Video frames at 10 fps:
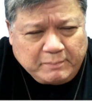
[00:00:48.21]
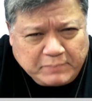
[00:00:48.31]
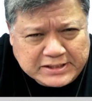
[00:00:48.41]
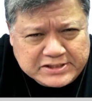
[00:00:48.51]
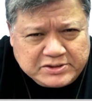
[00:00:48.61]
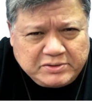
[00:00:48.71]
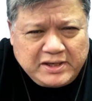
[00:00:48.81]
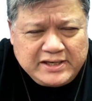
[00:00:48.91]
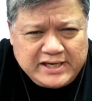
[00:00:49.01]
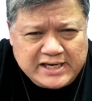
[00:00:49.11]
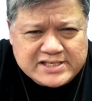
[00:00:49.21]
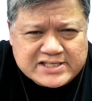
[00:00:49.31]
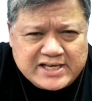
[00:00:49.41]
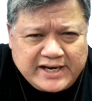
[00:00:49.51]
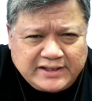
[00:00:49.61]
pastoral
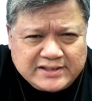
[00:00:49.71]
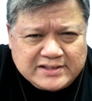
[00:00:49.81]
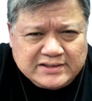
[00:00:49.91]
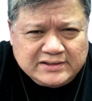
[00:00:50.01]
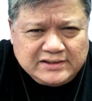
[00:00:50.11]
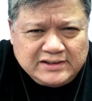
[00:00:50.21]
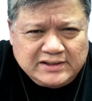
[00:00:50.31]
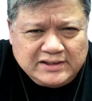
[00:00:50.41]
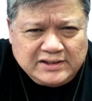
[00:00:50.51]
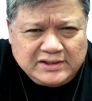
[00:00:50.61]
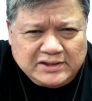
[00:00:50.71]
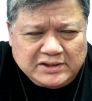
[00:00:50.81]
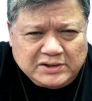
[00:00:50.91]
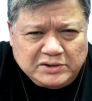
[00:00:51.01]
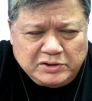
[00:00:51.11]
insight
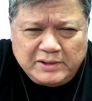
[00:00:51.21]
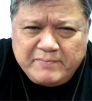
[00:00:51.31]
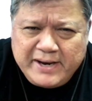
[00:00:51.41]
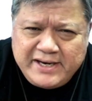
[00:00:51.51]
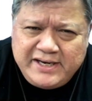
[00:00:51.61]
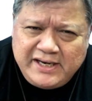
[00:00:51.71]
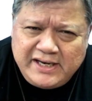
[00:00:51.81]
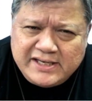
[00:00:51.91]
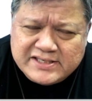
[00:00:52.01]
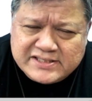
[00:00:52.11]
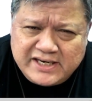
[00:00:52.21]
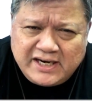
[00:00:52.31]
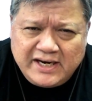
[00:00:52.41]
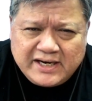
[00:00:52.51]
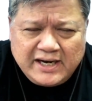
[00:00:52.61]
to the many
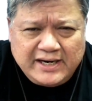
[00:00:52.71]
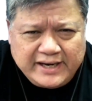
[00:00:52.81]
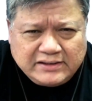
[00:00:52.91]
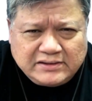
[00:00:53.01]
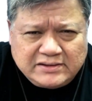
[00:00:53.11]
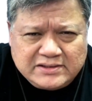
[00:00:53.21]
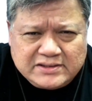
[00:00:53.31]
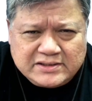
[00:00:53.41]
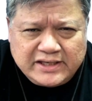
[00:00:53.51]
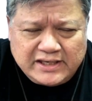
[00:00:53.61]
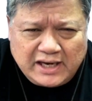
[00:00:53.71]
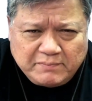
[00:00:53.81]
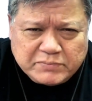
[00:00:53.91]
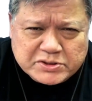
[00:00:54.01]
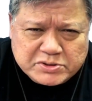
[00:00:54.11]
encyclical letters and
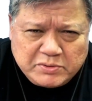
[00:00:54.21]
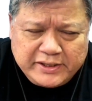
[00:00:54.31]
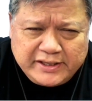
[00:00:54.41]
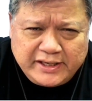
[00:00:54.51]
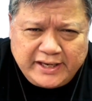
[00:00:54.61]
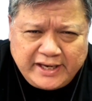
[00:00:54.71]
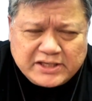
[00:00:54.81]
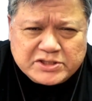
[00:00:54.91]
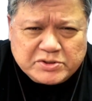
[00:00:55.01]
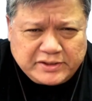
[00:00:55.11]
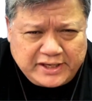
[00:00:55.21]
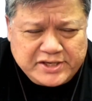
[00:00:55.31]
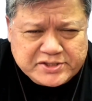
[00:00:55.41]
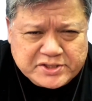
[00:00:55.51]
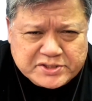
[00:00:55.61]
apostolic
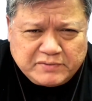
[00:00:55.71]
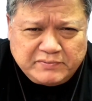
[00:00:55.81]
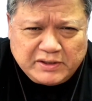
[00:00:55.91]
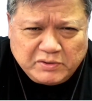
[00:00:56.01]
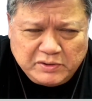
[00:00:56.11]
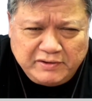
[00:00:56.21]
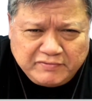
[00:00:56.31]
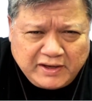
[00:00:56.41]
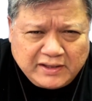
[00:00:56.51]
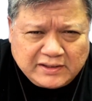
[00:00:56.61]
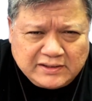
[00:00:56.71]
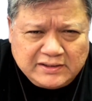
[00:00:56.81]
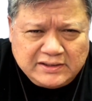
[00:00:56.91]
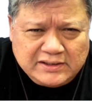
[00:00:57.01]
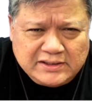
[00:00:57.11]
exhortations of the Holy Father,
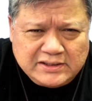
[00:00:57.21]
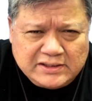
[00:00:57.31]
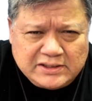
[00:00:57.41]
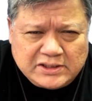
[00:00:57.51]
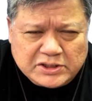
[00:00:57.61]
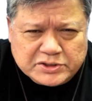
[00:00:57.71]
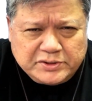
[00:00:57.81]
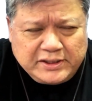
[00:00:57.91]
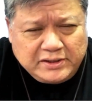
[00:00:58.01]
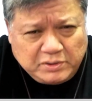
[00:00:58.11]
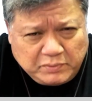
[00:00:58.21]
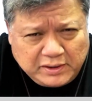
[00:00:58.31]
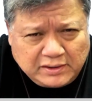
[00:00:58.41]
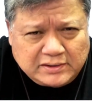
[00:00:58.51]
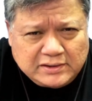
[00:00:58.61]
so that the
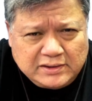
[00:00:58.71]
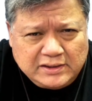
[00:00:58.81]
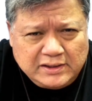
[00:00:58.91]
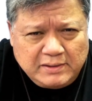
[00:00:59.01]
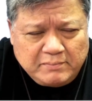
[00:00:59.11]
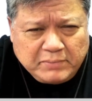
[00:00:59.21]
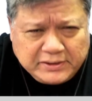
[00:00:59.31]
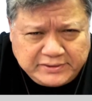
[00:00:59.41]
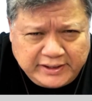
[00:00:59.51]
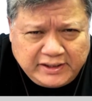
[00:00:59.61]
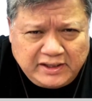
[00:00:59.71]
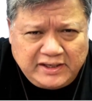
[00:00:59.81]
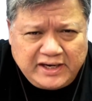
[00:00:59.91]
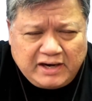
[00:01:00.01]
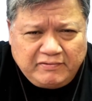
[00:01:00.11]
world,
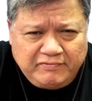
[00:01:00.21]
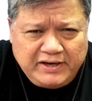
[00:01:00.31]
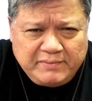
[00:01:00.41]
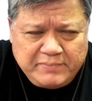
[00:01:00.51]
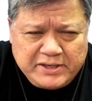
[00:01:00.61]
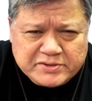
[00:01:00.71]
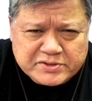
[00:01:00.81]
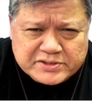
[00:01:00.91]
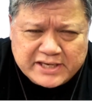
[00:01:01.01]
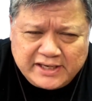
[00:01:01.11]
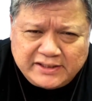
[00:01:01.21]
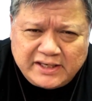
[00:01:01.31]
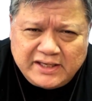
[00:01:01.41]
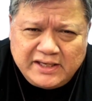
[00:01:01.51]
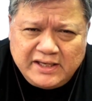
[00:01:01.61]
particularly our Filipino
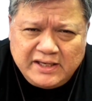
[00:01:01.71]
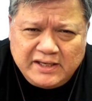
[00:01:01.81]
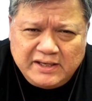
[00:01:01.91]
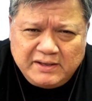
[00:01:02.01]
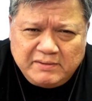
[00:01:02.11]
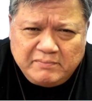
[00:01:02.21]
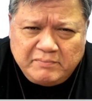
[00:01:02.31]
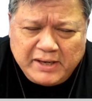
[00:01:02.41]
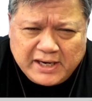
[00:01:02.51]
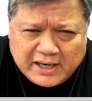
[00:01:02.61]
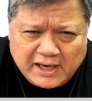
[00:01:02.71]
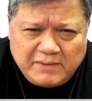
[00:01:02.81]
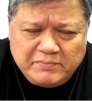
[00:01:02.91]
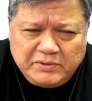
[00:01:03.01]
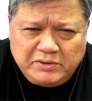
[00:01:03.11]
society, may
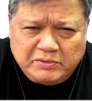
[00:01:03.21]
come to